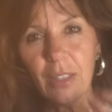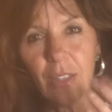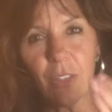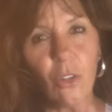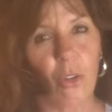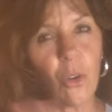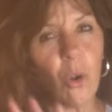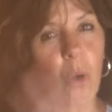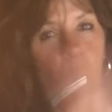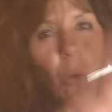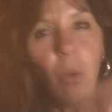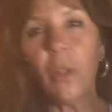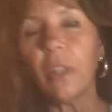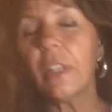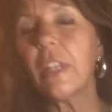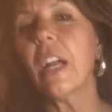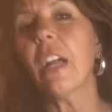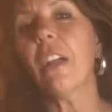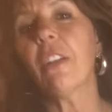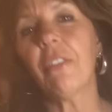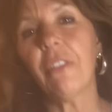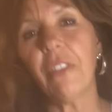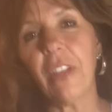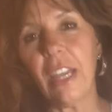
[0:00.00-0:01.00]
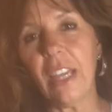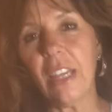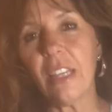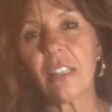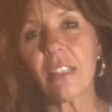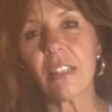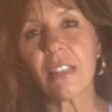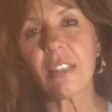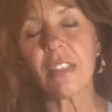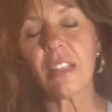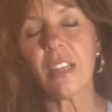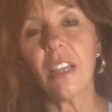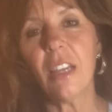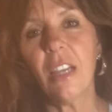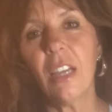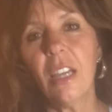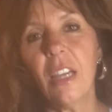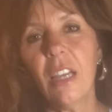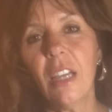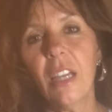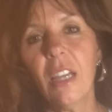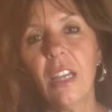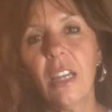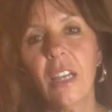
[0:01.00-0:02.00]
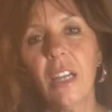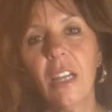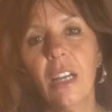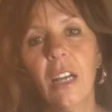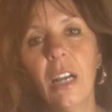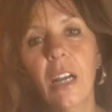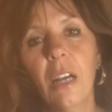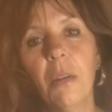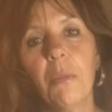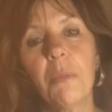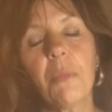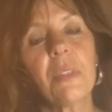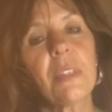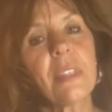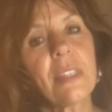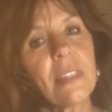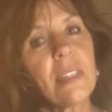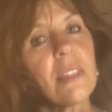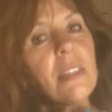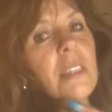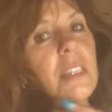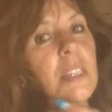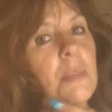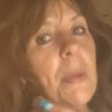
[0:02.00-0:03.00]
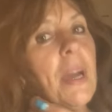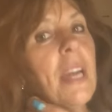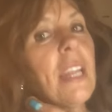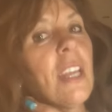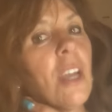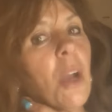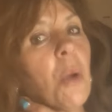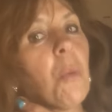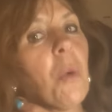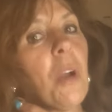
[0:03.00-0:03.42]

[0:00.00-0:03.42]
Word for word: her whole entire face. Um, depending on